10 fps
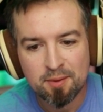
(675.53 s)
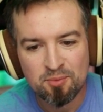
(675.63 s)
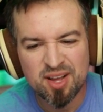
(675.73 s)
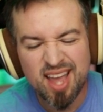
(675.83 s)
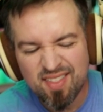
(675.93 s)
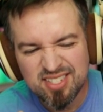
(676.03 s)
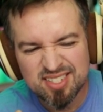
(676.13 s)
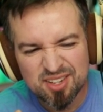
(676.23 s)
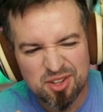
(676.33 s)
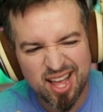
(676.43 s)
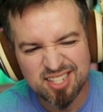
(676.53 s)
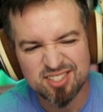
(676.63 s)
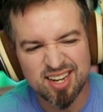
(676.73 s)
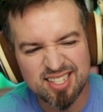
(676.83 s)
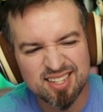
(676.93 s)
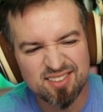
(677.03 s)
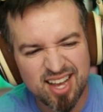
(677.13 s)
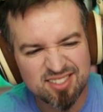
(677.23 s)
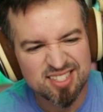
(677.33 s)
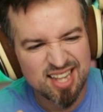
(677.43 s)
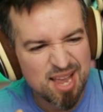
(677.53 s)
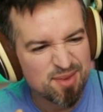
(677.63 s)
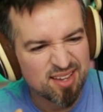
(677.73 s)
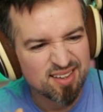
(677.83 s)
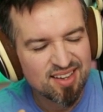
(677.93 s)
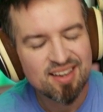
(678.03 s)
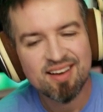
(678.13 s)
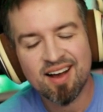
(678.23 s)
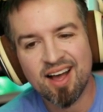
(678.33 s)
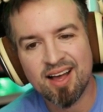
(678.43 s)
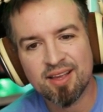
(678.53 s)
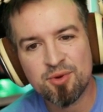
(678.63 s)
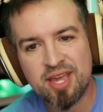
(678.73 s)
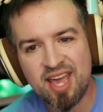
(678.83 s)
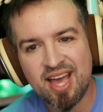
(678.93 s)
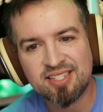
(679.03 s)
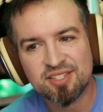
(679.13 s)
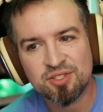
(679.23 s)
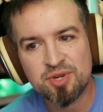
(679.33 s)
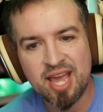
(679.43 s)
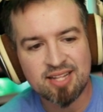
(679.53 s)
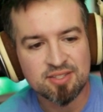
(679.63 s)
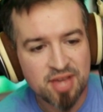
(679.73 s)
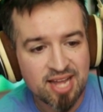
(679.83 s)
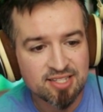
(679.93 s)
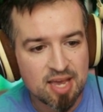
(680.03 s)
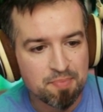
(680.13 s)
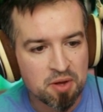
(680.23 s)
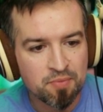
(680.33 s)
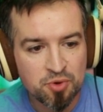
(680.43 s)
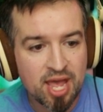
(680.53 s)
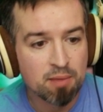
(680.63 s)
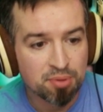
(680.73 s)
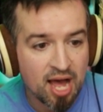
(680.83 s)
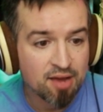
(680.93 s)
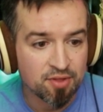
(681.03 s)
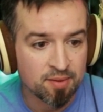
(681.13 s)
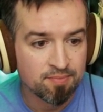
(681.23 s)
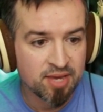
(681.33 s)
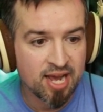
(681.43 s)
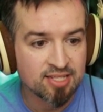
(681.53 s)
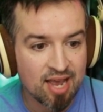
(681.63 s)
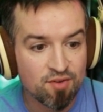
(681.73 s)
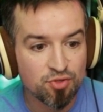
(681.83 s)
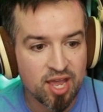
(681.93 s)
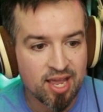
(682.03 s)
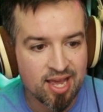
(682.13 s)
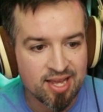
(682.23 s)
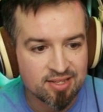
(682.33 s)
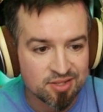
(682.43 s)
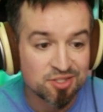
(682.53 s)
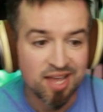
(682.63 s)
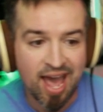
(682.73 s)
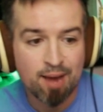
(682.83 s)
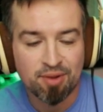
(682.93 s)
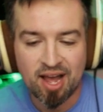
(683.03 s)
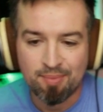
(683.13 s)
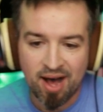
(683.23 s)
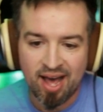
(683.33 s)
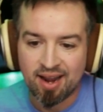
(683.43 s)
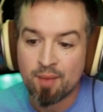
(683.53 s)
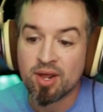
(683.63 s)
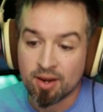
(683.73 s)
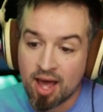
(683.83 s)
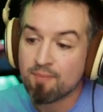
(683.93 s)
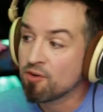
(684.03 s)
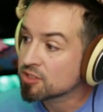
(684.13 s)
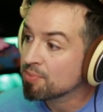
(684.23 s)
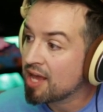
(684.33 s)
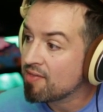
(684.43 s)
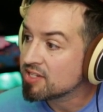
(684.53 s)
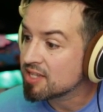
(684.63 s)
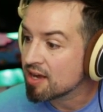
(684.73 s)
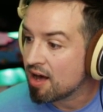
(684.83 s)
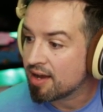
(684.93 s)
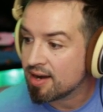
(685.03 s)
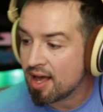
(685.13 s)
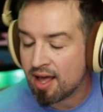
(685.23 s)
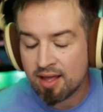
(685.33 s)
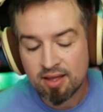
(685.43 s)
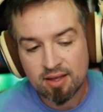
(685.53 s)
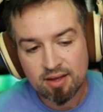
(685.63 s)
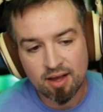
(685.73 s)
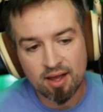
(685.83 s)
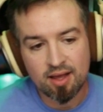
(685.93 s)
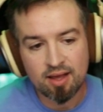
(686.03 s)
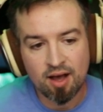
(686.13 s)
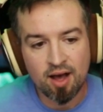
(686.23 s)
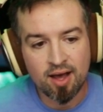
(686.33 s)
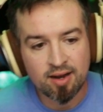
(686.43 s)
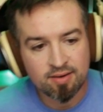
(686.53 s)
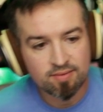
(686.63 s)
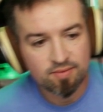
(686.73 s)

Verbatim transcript: But yeah, this is a little extra. It's a little extra slimy. Uh, you can't, you can't, you can't skip them. You can't block them, because everything is, you say ad block mod. I mean, a lot of folks are playing this thing on, uh, uh, on,